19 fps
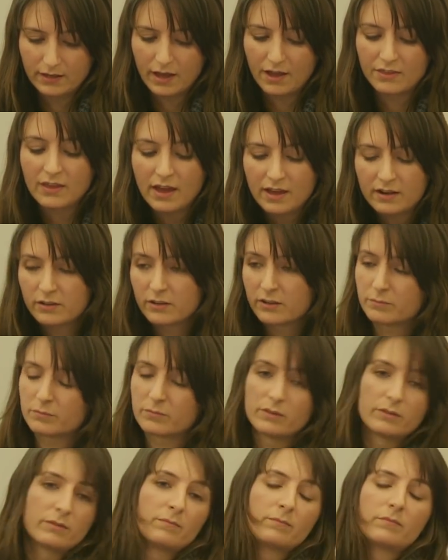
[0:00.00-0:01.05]
And then
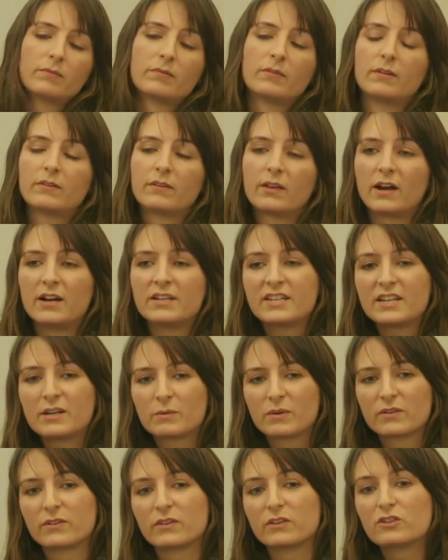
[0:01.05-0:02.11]
the idea
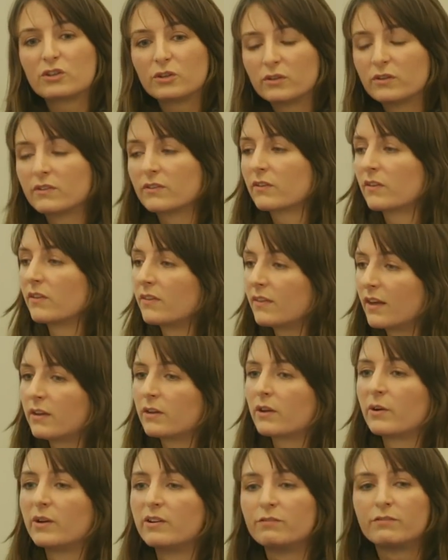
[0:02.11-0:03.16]
was that students could then
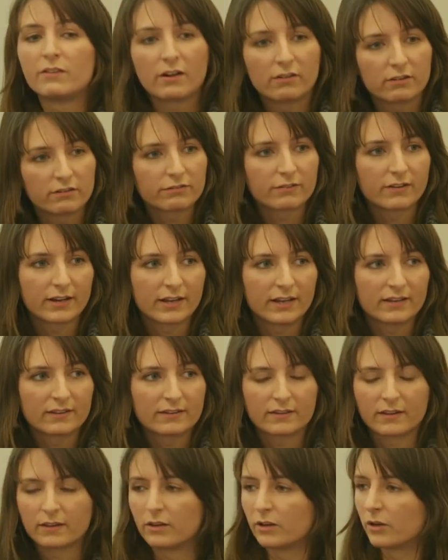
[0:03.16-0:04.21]
go and verify it.
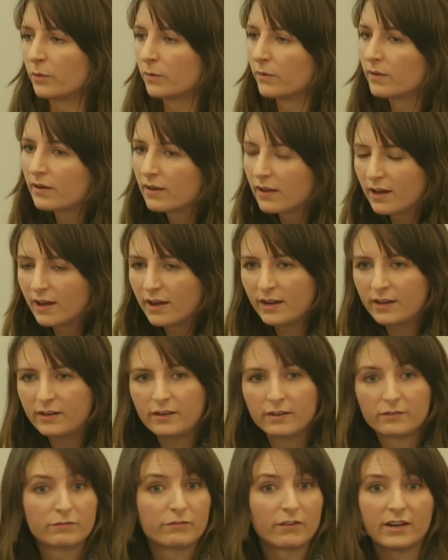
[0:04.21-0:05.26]
They could go
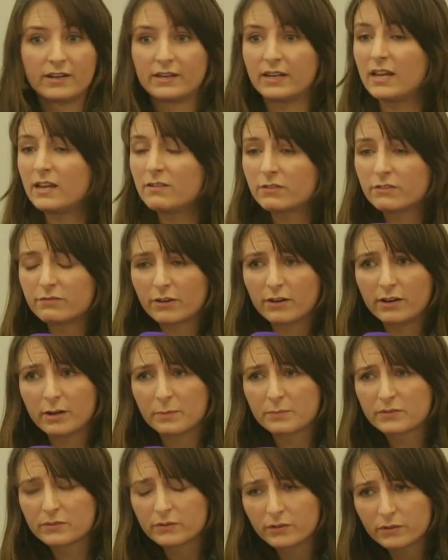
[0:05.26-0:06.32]
online and find even very
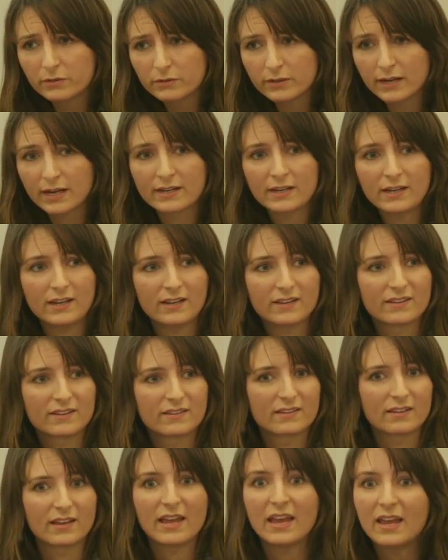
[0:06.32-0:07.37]
obscure
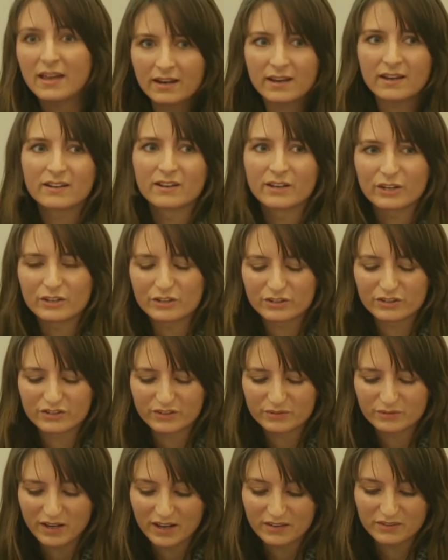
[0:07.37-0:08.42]
hadiths in English,
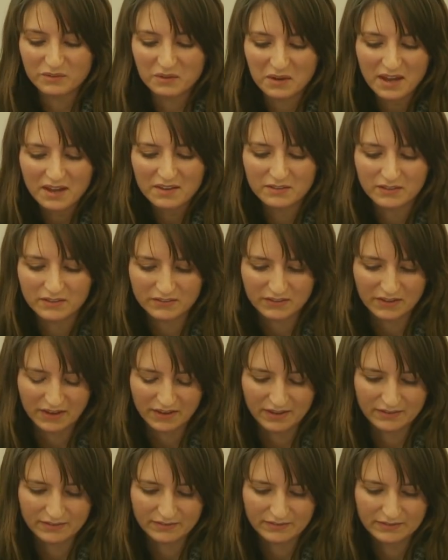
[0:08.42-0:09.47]
as you can these
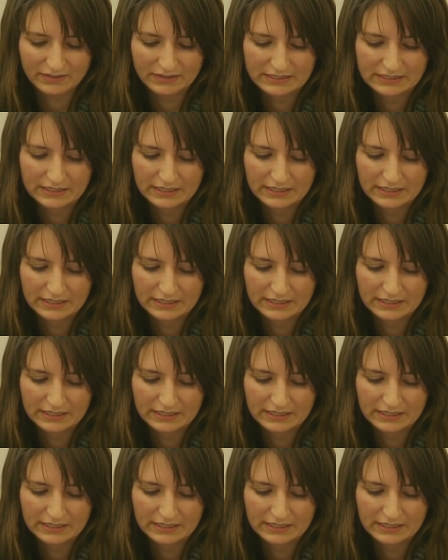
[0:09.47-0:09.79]
days.